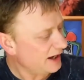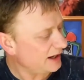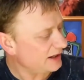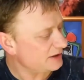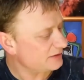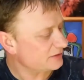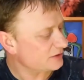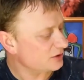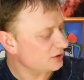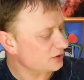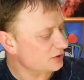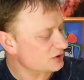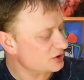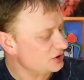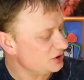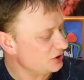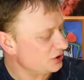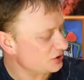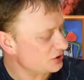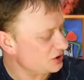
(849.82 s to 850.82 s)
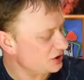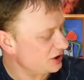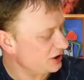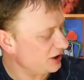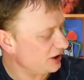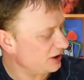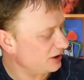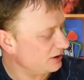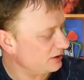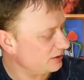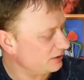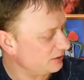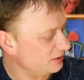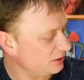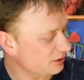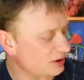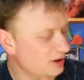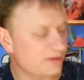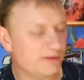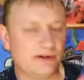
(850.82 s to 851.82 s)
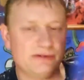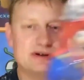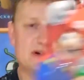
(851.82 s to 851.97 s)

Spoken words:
And, of course, Yoshi looking